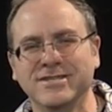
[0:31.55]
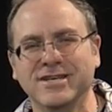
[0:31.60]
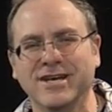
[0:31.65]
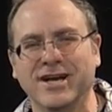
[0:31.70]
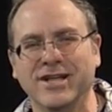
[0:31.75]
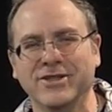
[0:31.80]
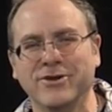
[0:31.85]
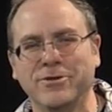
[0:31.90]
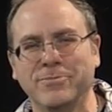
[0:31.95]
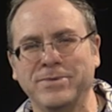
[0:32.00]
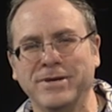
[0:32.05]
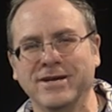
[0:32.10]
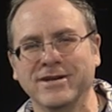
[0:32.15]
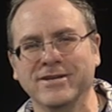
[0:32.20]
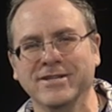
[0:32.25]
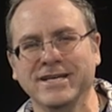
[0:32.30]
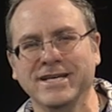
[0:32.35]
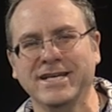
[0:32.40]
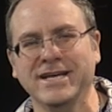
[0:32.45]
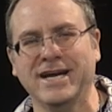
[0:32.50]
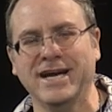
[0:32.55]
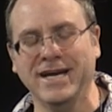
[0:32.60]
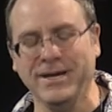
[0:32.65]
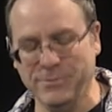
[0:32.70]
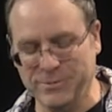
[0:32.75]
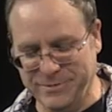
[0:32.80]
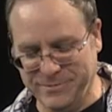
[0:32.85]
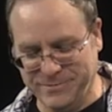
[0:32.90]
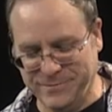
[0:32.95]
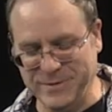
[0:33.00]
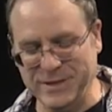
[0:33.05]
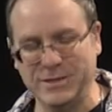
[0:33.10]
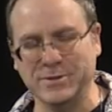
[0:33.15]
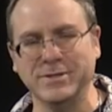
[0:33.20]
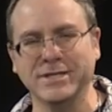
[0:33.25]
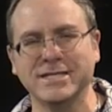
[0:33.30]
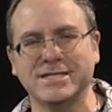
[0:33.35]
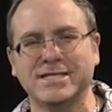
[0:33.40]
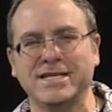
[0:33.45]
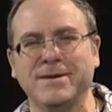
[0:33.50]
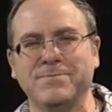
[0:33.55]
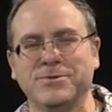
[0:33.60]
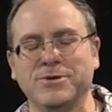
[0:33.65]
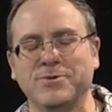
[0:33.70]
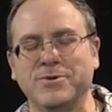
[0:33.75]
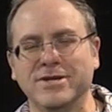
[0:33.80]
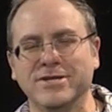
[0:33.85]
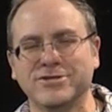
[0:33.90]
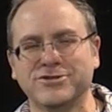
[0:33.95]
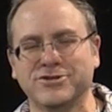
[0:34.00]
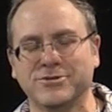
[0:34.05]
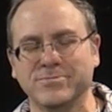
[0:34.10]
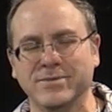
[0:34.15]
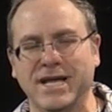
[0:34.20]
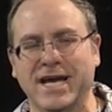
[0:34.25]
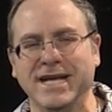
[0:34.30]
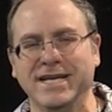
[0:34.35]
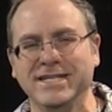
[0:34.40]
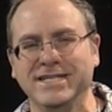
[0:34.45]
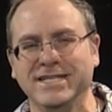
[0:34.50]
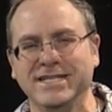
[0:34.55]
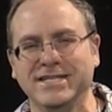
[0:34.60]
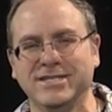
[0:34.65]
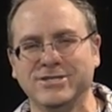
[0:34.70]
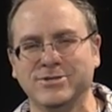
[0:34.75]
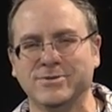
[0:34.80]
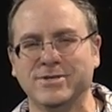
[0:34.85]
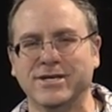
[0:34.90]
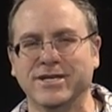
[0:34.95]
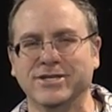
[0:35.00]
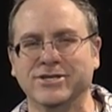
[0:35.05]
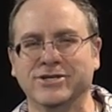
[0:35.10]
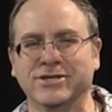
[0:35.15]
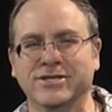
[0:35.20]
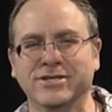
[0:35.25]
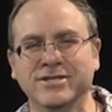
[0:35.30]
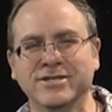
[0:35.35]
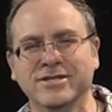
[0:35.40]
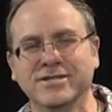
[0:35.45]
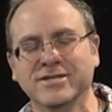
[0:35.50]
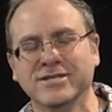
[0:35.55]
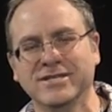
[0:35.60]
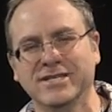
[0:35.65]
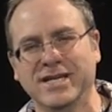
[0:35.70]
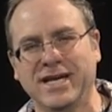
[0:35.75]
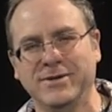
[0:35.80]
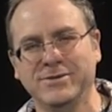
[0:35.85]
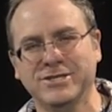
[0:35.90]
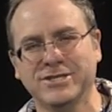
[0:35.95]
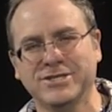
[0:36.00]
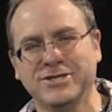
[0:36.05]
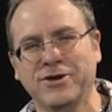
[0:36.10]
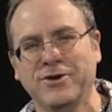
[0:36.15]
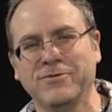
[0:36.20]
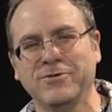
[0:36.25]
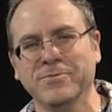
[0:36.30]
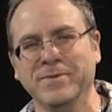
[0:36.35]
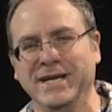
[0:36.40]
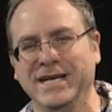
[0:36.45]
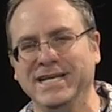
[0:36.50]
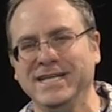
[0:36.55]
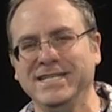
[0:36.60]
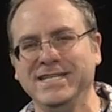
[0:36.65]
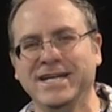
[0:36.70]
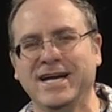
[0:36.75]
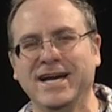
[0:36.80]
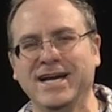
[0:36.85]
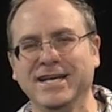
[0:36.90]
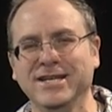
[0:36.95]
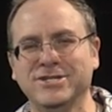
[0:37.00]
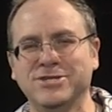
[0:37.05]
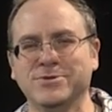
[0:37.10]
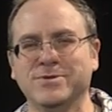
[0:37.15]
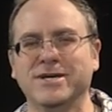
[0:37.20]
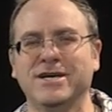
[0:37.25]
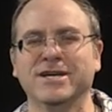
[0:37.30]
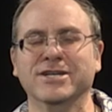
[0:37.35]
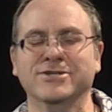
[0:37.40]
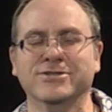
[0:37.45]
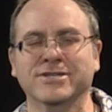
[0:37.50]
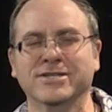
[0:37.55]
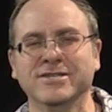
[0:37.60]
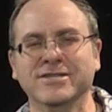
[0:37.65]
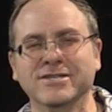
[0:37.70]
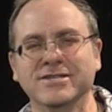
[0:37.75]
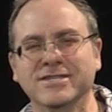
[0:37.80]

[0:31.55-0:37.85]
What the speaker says: Although apparently I would frequently skip the ones from 90 to 100. I would just go from 89 to 100.